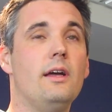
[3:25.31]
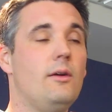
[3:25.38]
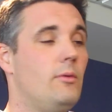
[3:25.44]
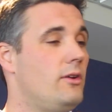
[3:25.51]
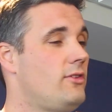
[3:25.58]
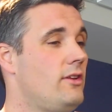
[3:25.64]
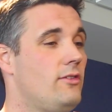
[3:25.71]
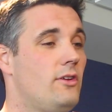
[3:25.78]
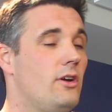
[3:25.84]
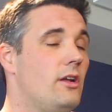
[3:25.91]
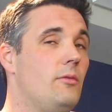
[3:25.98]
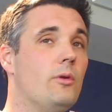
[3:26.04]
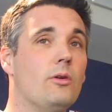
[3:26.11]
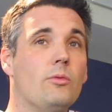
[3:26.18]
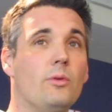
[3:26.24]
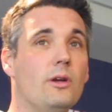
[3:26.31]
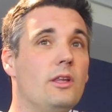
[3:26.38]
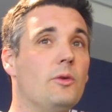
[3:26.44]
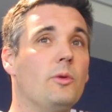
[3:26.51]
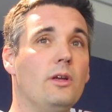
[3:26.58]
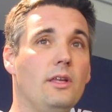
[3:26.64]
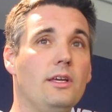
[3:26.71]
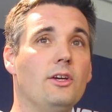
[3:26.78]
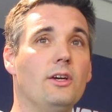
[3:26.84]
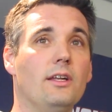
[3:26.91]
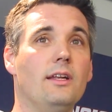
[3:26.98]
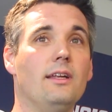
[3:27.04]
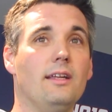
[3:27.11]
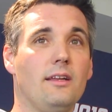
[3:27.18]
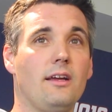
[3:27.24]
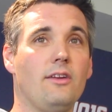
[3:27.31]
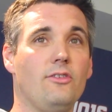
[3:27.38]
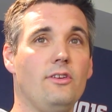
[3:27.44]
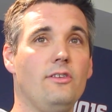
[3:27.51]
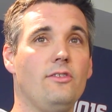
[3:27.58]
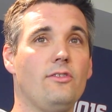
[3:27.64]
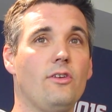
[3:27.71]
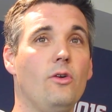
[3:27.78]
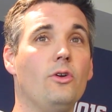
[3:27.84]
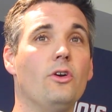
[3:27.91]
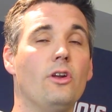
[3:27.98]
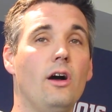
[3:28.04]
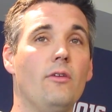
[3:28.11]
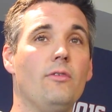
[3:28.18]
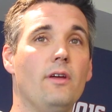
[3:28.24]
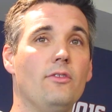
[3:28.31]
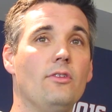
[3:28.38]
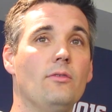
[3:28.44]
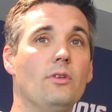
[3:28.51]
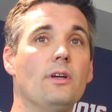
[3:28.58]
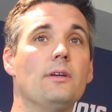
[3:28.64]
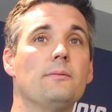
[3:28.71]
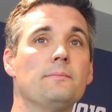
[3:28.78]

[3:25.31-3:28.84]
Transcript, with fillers: When she's good, we're really, really good because she's so good offensively.